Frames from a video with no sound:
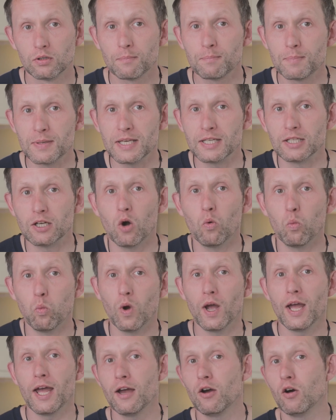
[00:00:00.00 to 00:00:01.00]
being
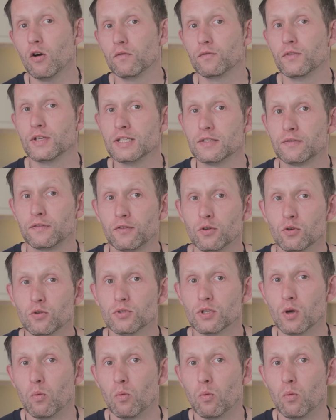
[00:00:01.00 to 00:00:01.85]
aware of these foods